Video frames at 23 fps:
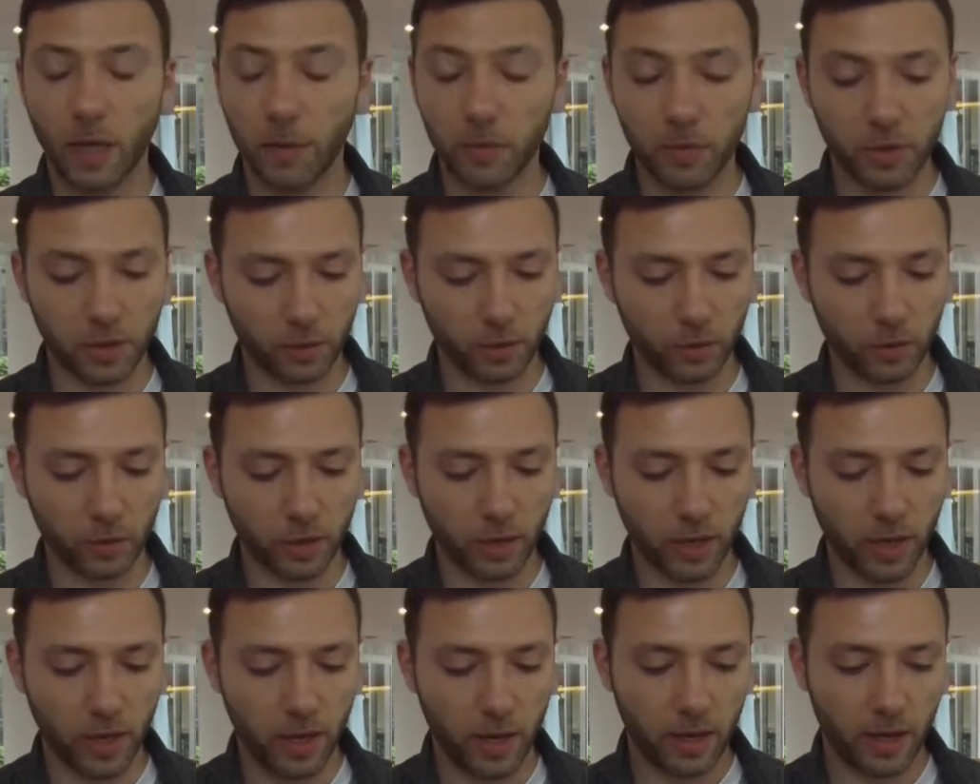
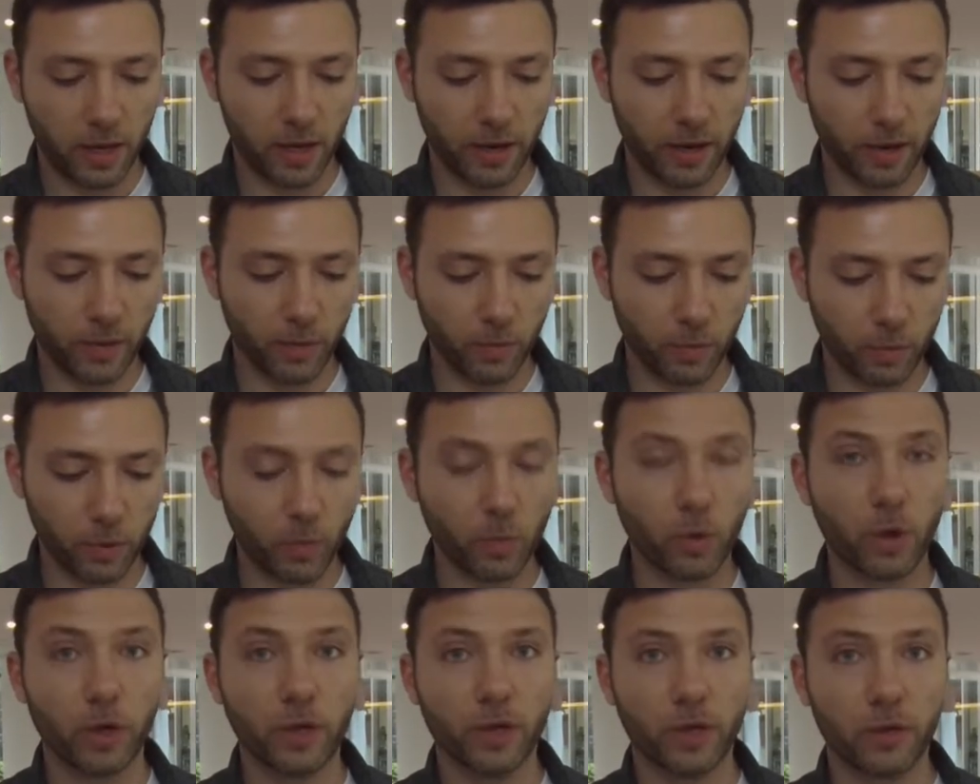Absolutely, and
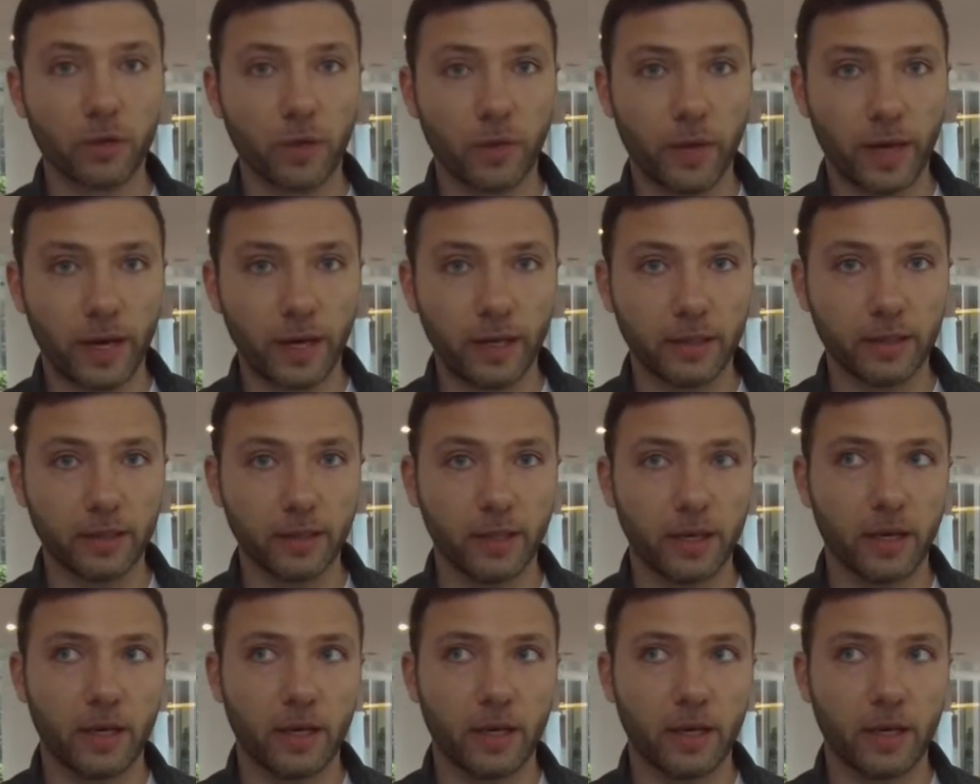we're working on that.